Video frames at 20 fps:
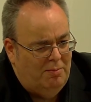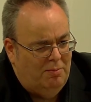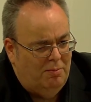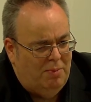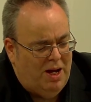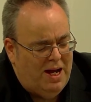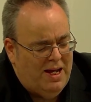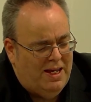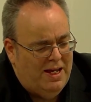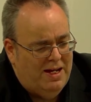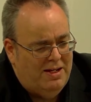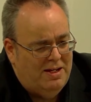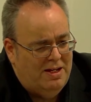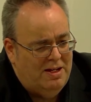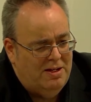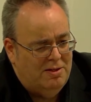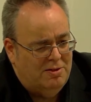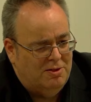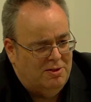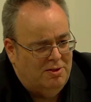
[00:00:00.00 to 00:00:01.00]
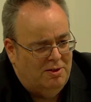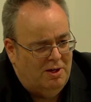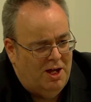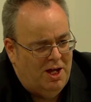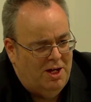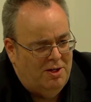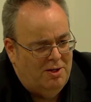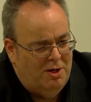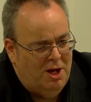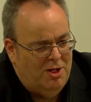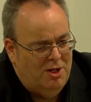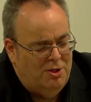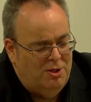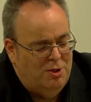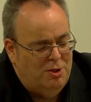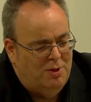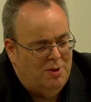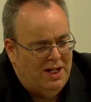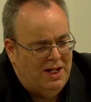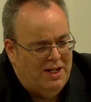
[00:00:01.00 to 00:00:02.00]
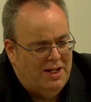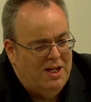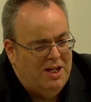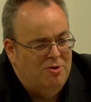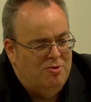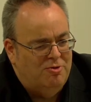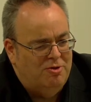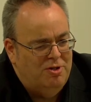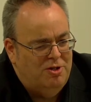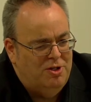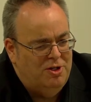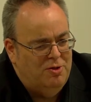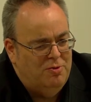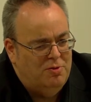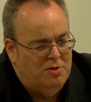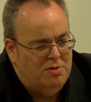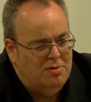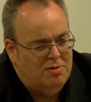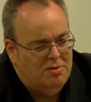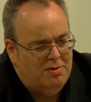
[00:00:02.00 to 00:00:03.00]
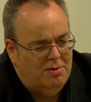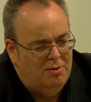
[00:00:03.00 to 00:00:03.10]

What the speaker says: back eddies and you can introduce